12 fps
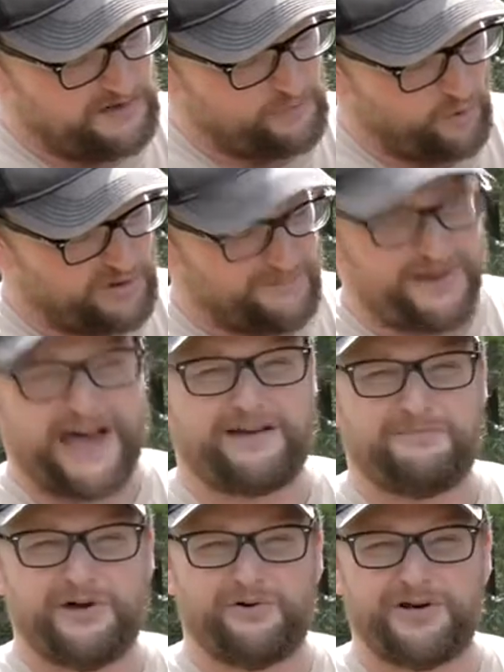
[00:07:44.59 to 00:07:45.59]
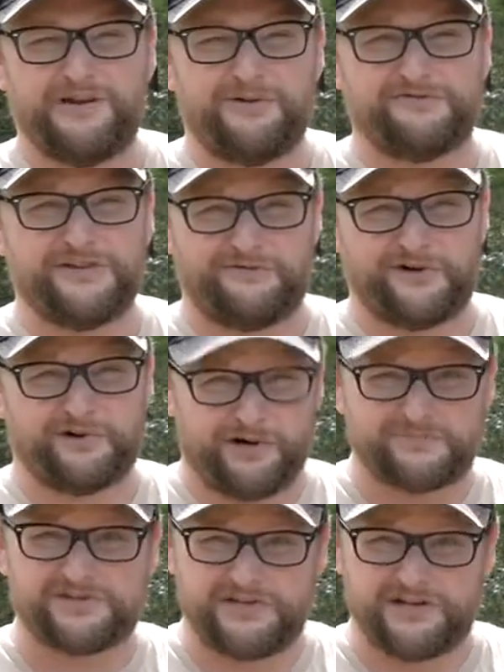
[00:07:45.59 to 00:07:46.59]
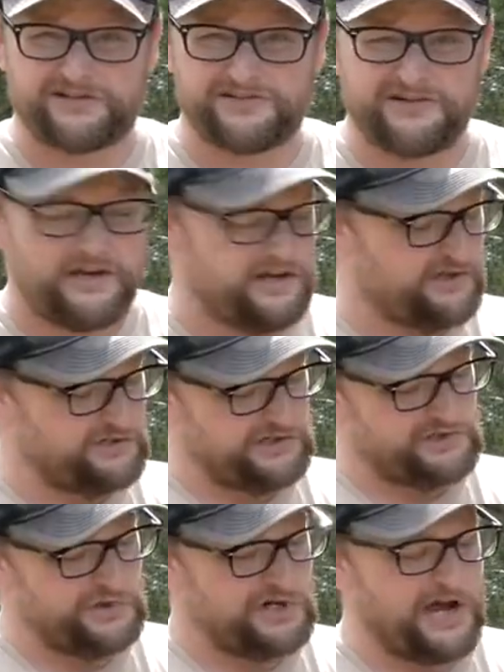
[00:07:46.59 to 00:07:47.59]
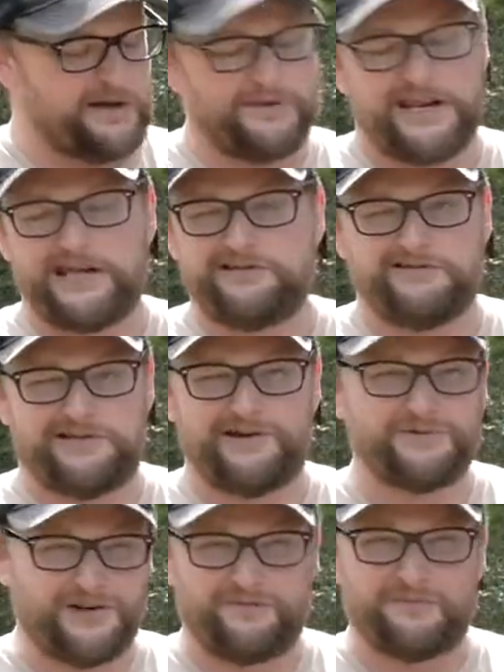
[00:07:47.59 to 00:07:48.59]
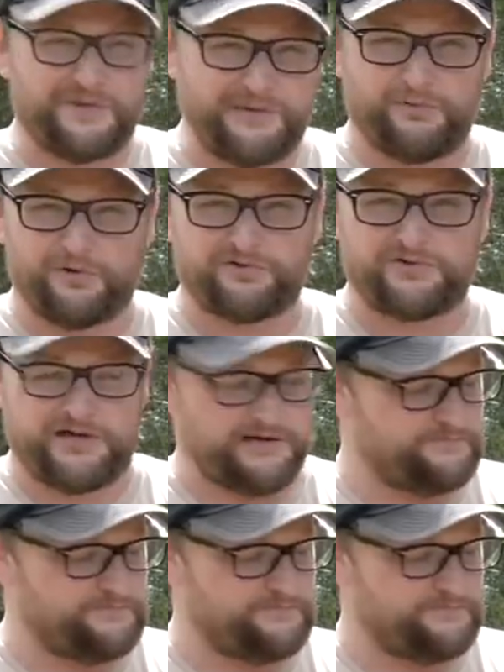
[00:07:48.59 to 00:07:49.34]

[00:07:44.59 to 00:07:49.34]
more compatibility with different grip sticks, just to accommodate, you know, different people's